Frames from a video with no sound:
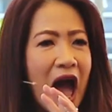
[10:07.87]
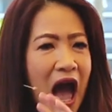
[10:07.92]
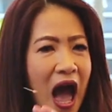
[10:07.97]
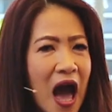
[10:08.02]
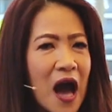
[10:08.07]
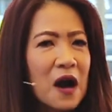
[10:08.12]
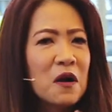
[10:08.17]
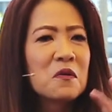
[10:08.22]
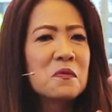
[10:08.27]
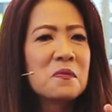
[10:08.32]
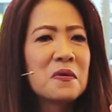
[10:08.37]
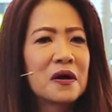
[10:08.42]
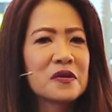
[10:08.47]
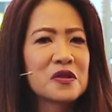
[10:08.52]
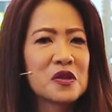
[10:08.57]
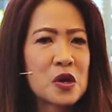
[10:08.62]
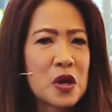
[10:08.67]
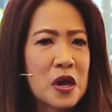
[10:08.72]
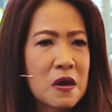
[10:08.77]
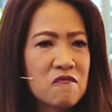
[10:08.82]
How
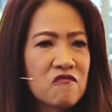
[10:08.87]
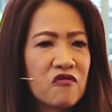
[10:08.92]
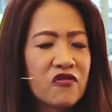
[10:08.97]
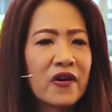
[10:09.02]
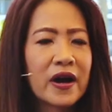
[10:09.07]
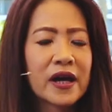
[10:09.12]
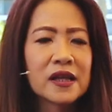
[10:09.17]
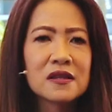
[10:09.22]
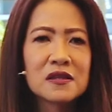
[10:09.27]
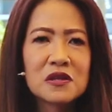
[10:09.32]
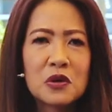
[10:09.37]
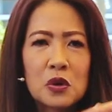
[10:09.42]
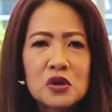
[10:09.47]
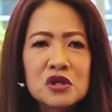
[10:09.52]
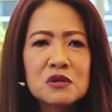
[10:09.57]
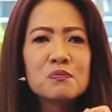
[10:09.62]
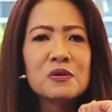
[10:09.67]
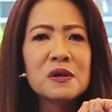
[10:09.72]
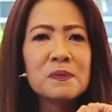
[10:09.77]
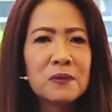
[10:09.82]
about you invite
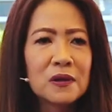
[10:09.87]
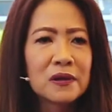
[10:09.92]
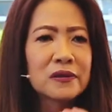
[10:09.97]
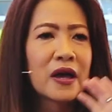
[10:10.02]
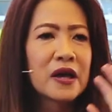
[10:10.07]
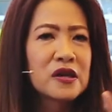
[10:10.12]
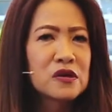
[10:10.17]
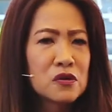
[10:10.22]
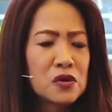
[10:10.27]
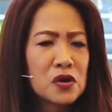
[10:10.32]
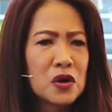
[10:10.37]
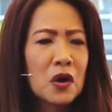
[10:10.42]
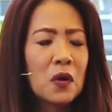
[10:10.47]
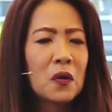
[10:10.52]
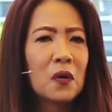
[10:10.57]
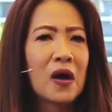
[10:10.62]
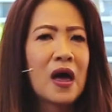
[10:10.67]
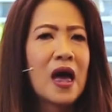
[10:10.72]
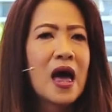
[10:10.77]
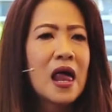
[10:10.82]
those people that you
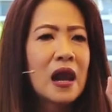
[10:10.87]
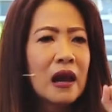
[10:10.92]
know